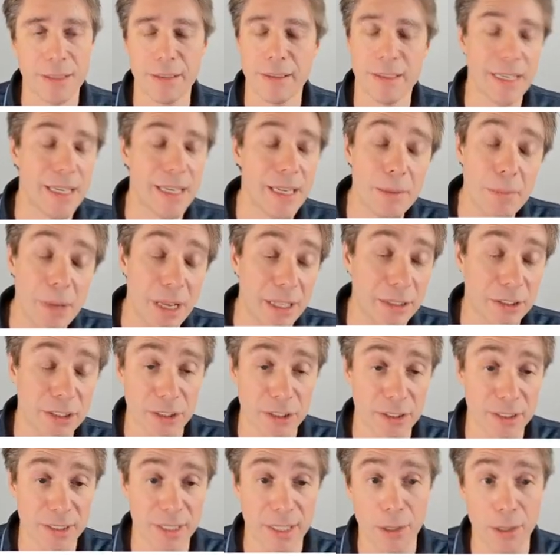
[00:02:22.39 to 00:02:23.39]
Email's
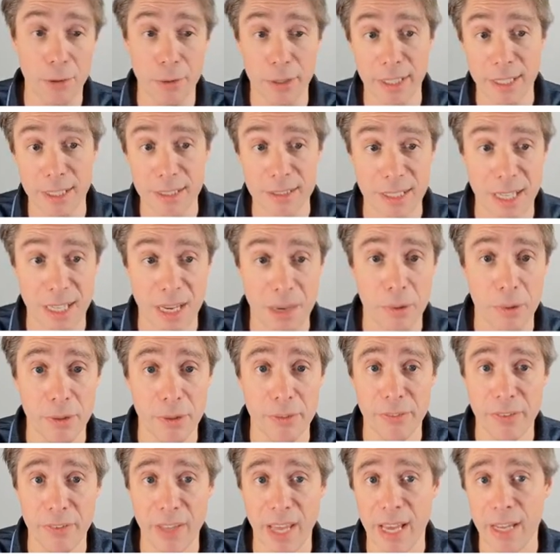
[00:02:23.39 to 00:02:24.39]
not the only example
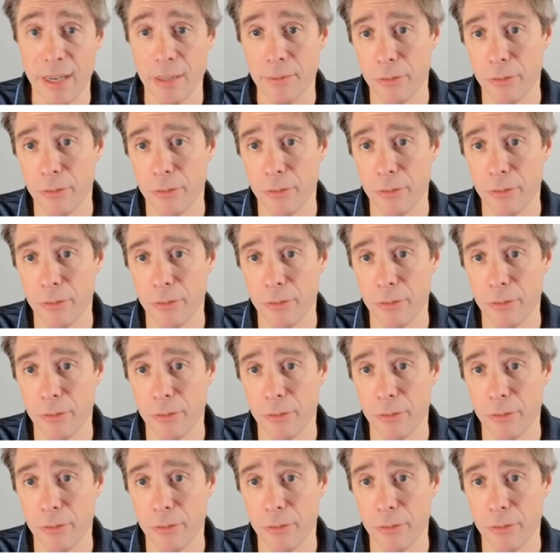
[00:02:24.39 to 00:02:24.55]
of that.